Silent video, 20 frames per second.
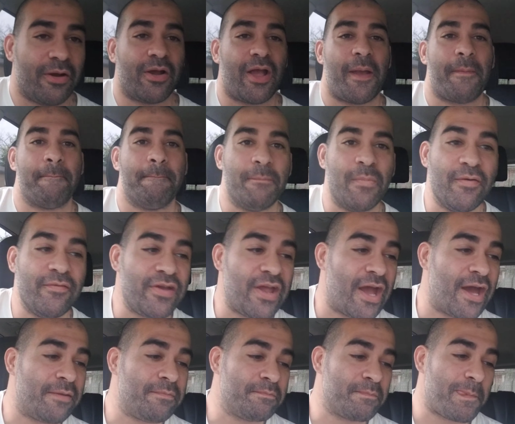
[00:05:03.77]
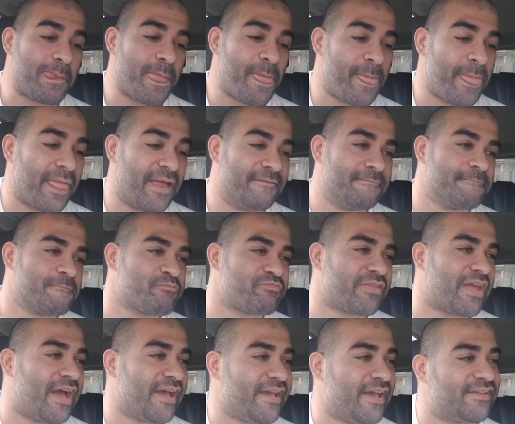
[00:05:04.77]
okay, moving on.
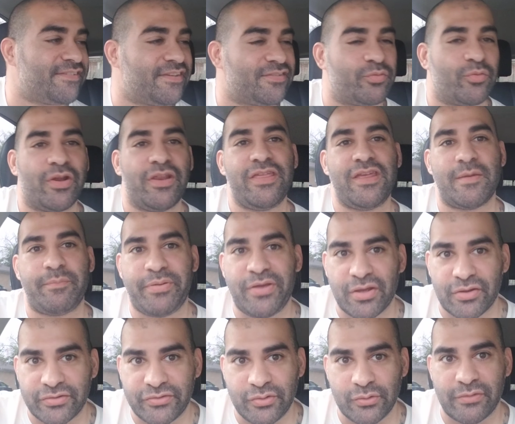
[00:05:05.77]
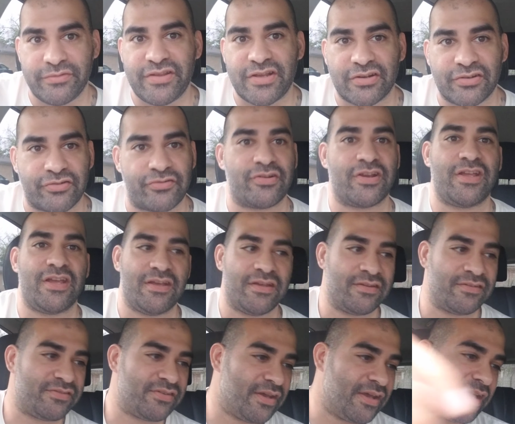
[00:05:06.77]
I guess that's one of the appeals too of the End drink
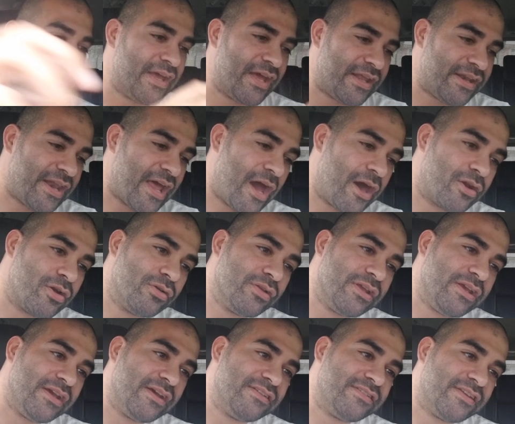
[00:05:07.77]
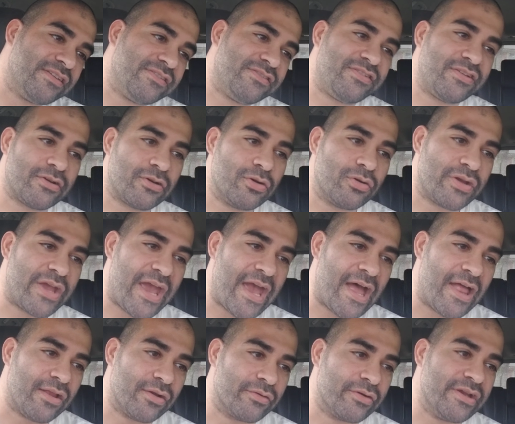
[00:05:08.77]
is not only is it zero
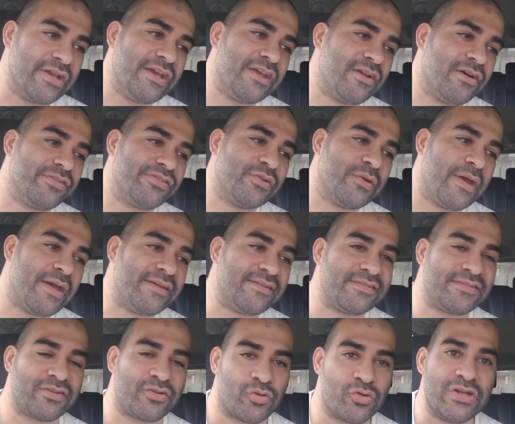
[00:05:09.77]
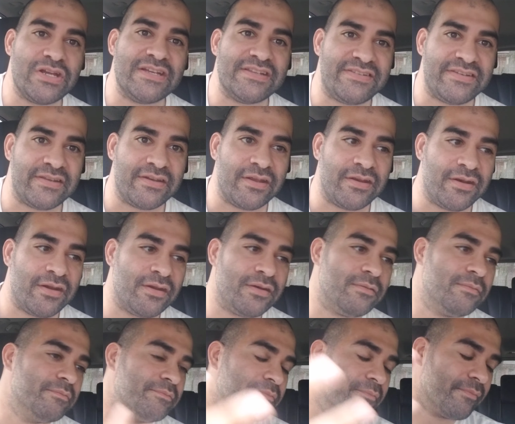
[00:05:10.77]
calorie, it also has creatine in it.
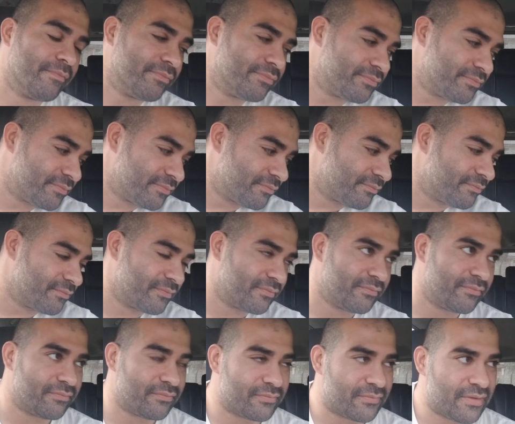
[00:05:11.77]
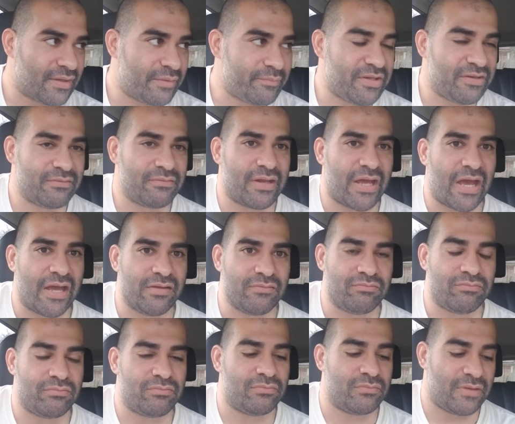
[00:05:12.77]
I mean, I
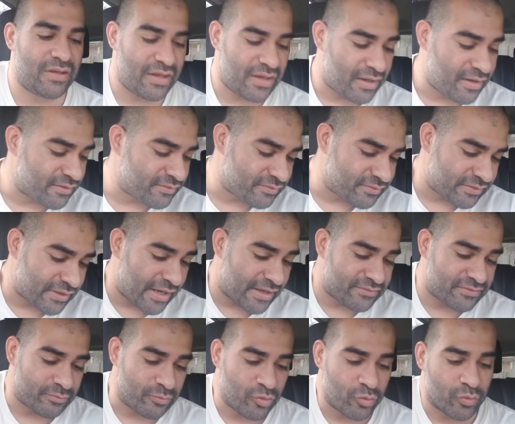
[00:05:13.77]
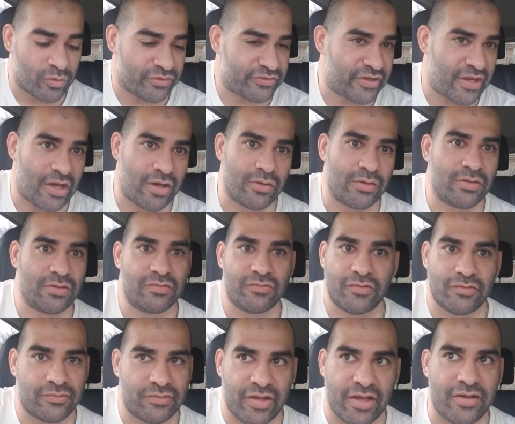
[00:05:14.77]
as as someone who works out,
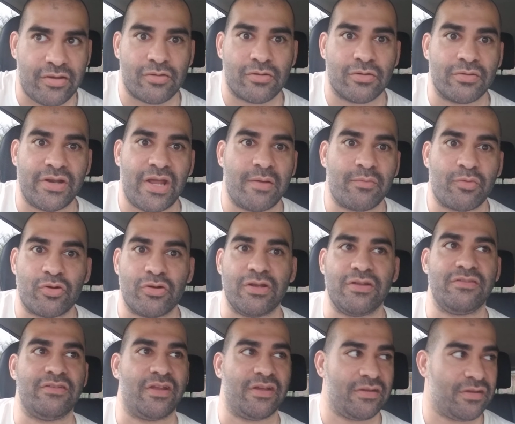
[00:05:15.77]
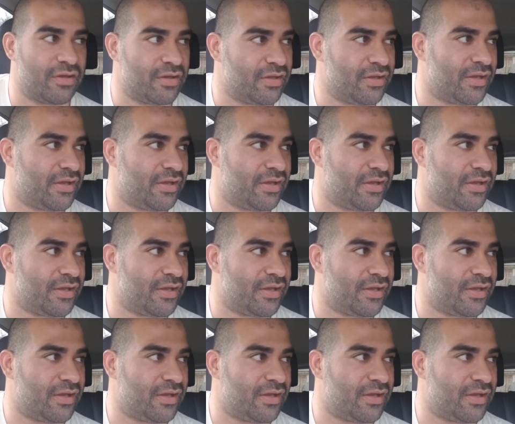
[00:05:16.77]
just take your own damn creatine. Like